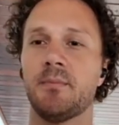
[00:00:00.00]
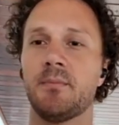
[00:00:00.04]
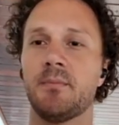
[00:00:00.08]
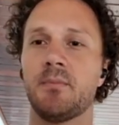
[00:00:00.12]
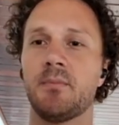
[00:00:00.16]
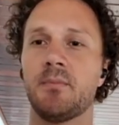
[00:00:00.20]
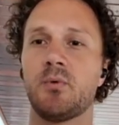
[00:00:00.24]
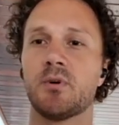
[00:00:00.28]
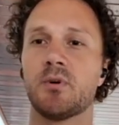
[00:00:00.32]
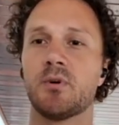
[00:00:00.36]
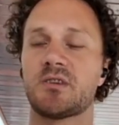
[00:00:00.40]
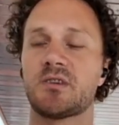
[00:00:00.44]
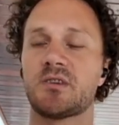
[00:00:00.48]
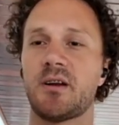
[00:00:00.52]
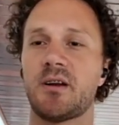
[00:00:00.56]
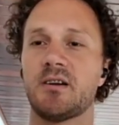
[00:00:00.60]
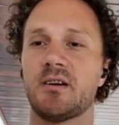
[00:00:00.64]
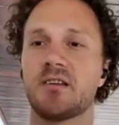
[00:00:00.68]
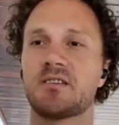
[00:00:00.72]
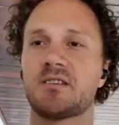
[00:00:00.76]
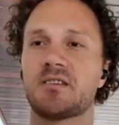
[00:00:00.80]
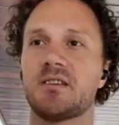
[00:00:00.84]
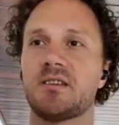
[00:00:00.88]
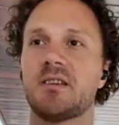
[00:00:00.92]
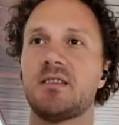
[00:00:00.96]
we're starting to
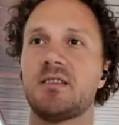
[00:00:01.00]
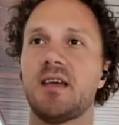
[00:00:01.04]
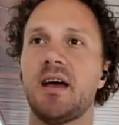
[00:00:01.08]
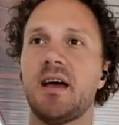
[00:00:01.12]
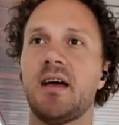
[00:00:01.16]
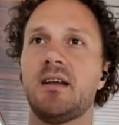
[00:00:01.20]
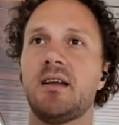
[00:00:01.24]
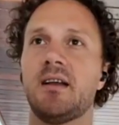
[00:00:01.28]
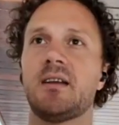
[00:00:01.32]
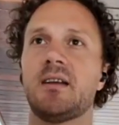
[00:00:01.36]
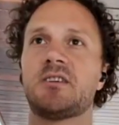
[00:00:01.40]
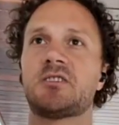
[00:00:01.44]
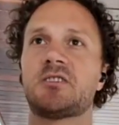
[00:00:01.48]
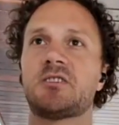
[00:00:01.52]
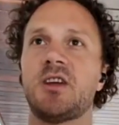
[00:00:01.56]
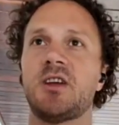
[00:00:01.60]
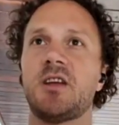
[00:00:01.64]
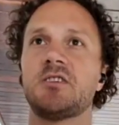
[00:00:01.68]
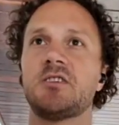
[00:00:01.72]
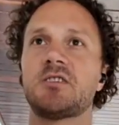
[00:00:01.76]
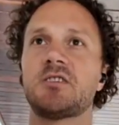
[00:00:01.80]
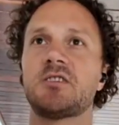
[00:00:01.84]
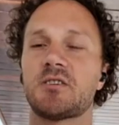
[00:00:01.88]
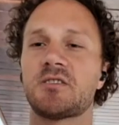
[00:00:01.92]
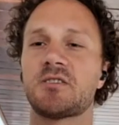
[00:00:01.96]
see that
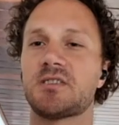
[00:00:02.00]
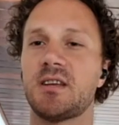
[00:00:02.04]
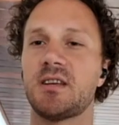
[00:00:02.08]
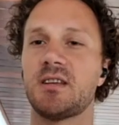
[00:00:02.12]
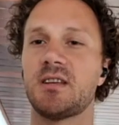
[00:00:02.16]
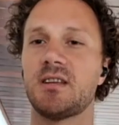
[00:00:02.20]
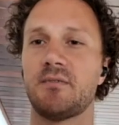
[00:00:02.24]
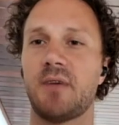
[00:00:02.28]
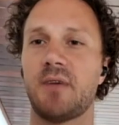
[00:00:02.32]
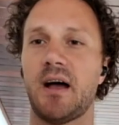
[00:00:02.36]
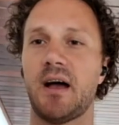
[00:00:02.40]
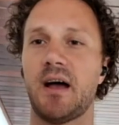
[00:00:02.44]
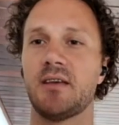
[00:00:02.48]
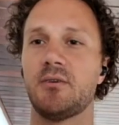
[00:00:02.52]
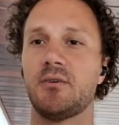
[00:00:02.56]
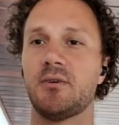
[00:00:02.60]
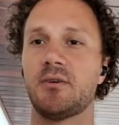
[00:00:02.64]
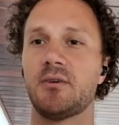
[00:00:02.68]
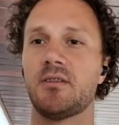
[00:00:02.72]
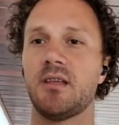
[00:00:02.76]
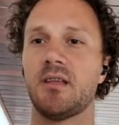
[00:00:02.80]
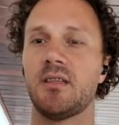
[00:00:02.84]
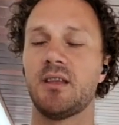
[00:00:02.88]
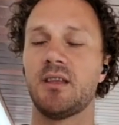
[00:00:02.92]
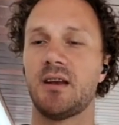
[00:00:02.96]
exchanges are seeing the value
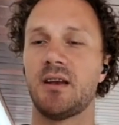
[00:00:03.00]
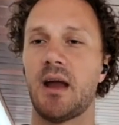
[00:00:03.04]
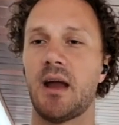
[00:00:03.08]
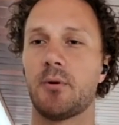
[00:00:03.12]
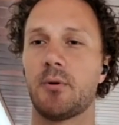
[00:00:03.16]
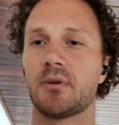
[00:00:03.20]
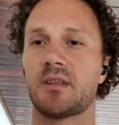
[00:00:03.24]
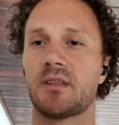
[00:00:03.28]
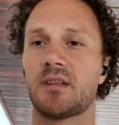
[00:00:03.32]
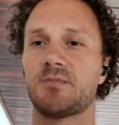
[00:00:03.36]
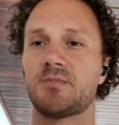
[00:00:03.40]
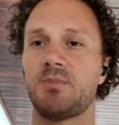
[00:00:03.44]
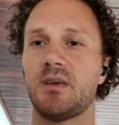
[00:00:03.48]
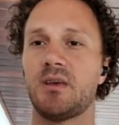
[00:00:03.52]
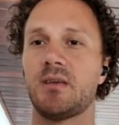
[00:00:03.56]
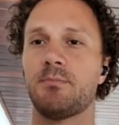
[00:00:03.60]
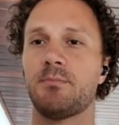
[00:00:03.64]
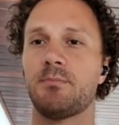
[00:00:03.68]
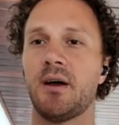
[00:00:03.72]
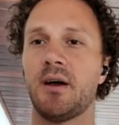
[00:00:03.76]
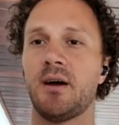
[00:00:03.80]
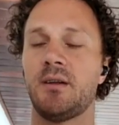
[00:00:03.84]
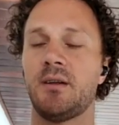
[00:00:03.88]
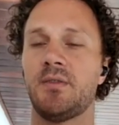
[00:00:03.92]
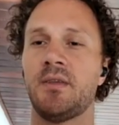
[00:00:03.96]
in the network that's being
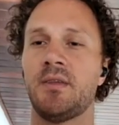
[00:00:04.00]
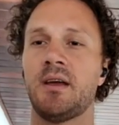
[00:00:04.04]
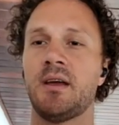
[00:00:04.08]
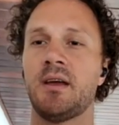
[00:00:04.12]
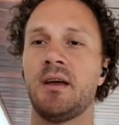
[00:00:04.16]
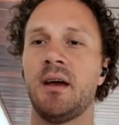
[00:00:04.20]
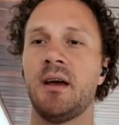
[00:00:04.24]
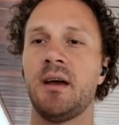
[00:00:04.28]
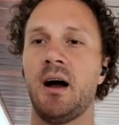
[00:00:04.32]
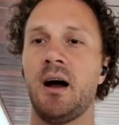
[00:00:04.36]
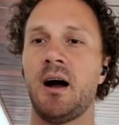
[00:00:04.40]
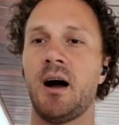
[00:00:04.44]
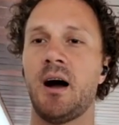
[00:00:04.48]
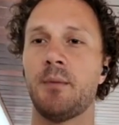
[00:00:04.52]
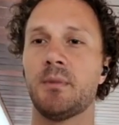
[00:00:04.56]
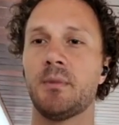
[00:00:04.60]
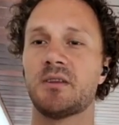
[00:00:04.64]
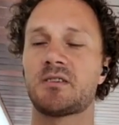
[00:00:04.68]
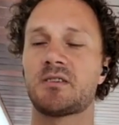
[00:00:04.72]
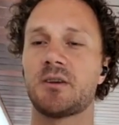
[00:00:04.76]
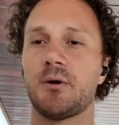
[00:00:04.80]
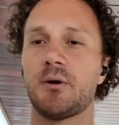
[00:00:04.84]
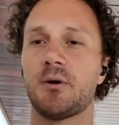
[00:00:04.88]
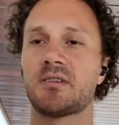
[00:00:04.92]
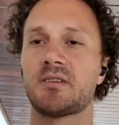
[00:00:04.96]
built. And
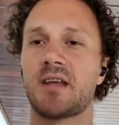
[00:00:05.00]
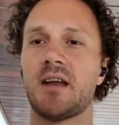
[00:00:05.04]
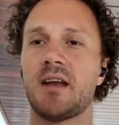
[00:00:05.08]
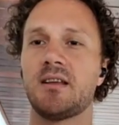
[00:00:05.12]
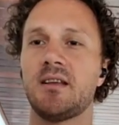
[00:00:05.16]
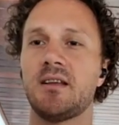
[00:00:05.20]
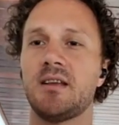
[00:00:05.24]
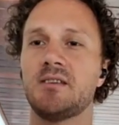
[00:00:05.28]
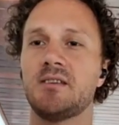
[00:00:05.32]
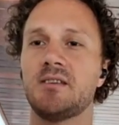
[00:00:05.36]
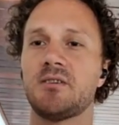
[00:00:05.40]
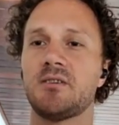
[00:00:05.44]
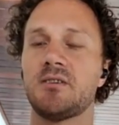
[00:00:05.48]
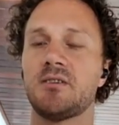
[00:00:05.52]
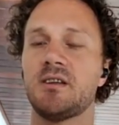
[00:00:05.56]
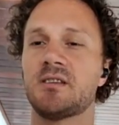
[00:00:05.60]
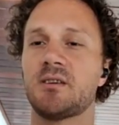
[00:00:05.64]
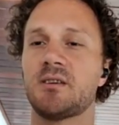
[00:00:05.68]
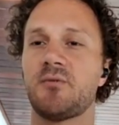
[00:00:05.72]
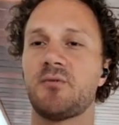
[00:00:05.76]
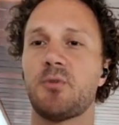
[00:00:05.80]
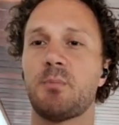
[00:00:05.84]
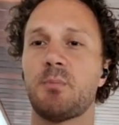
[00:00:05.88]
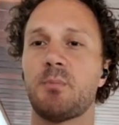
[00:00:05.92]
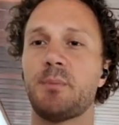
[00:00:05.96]
so it's getting easier and easier
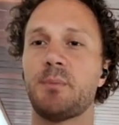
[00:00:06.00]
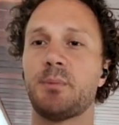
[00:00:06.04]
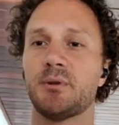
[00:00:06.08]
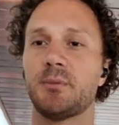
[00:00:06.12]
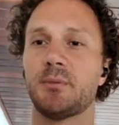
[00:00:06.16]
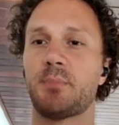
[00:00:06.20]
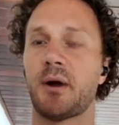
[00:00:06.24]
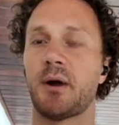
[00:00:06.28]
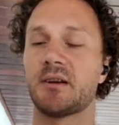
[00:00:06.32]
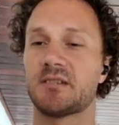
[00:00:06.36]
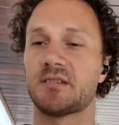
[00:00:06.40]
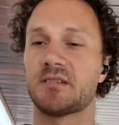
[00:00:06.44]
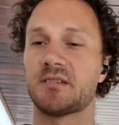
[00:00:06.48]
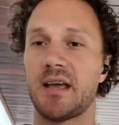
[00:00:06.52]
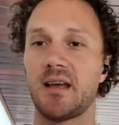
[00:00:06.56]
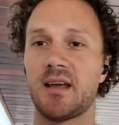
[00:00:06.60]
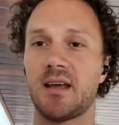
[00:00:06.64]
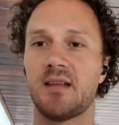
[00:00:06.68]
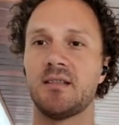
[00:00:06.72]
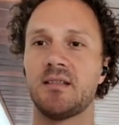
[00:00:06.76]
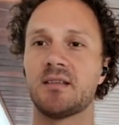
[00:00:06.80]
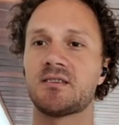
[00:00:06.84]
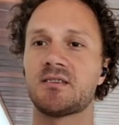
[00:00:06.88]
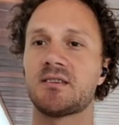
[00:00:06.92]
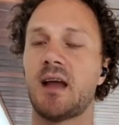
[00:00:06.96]
for people to partake
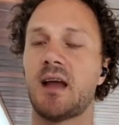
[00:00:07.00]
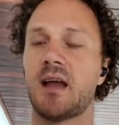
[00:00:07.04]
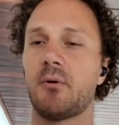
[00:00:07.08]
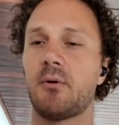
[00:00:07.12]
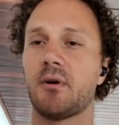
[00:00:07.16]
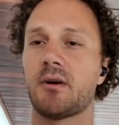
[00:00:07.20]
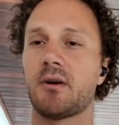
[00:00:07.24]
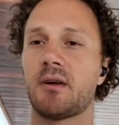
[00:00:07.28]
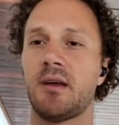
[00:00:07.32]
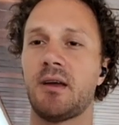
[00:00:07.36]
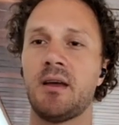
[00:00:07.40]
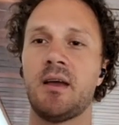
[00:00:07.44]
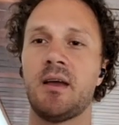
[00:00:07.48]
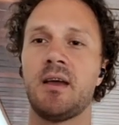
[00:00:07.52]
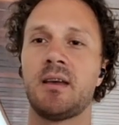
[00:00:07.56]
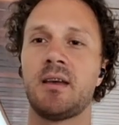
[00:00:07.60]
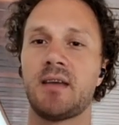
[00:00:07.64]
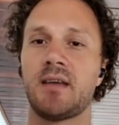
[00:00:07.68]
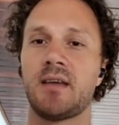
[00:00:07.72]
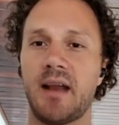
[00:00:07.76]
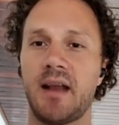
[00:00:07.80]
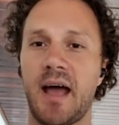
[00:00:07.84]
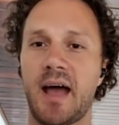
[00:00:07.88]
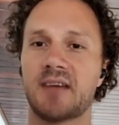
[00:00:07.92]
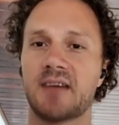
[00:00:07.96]
in this network,
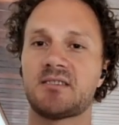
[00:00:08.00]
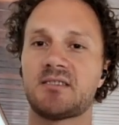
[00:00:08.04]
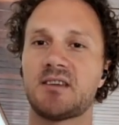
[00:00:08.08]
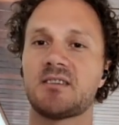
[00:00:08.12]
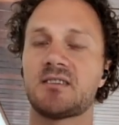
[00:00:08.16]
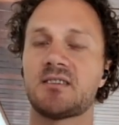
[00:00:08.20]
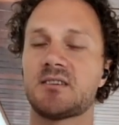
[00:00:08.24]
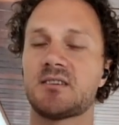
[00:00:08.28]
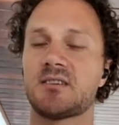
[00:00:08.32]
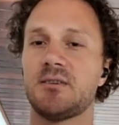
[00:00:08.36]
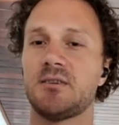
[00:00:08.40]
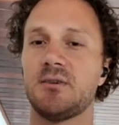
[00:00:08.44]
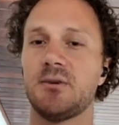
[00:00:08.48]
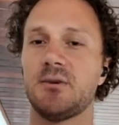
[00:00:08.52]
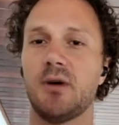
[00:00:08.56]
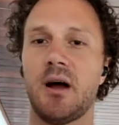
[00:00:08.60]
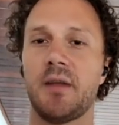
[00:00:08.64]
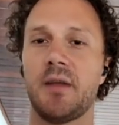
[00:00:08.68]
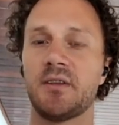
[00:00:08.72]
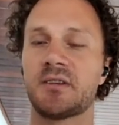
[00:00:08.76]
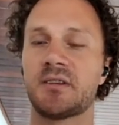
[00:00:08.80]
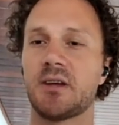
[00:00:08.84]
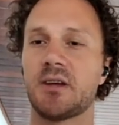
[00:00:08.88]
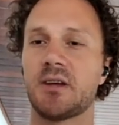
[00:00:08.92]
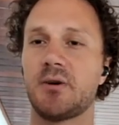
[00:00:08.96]
get access to
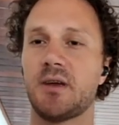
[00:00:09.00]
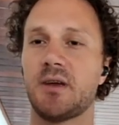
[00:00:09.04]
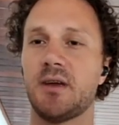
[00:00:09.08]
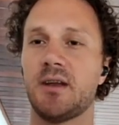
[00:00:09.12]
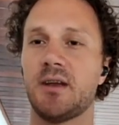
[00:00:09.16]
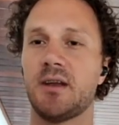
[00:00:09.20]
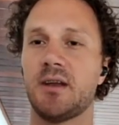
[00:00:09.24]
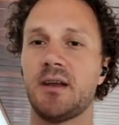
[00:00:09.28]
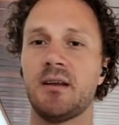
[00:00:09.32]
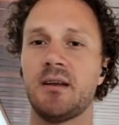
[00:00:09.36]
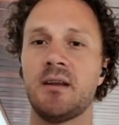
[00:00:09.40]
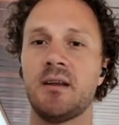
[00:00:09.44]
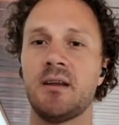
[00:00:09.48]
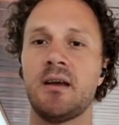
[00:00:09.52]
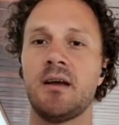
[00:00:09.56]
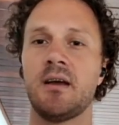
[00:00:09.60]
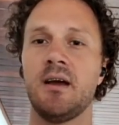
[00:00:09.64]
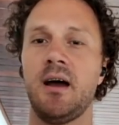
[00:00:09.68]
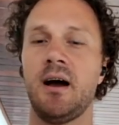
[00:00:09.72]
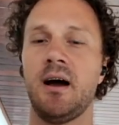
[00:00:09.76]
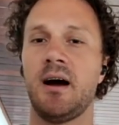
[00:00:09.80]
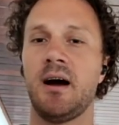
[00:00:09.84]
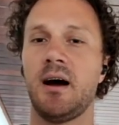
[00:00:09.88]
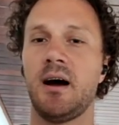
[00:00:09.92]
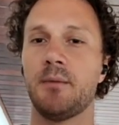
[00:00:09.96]
the token,
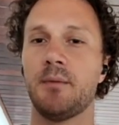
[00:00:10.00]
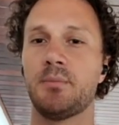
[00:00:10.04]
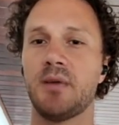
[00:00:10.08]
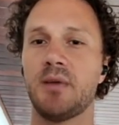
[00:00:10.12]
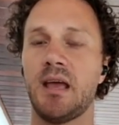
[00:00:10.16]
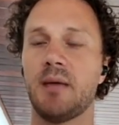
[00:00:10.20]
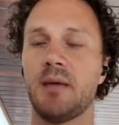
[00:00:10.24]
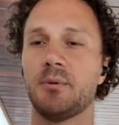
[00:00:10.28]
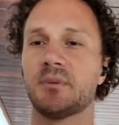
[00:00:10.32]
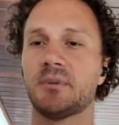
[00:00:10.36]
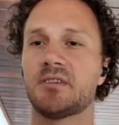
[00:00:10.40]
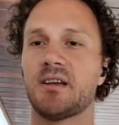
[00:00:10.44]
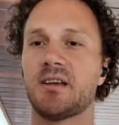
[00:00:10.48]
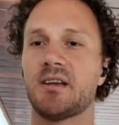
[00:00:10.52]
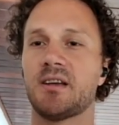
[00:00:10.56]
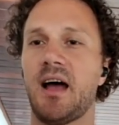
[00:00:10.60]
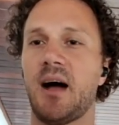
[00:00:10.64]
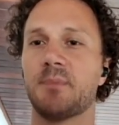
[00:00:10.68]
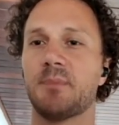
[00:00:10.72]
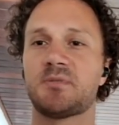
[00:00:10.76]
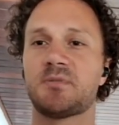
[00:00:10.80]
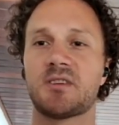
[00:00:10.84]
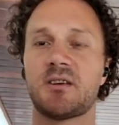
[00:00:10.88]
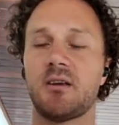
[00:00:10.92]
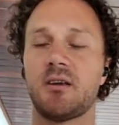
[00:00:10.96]
and be able to
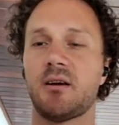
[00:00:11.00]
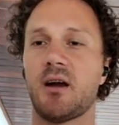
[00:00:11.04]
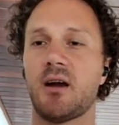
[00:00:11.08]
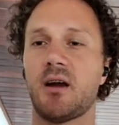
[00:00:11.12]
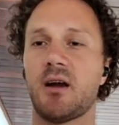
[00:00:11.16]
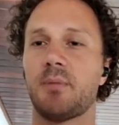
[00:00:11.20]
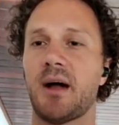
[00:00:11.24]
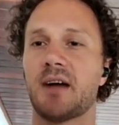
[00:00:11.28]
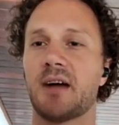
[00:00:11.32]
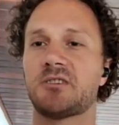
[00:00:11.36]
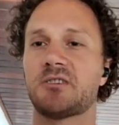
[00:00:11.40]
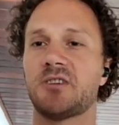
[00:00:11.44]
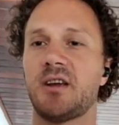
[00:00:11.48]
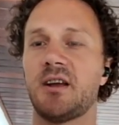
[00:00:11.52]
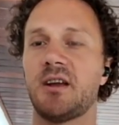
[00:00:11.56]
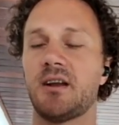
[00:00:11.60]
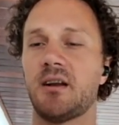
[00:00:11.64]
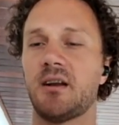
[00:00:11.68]
help secure our blockchain,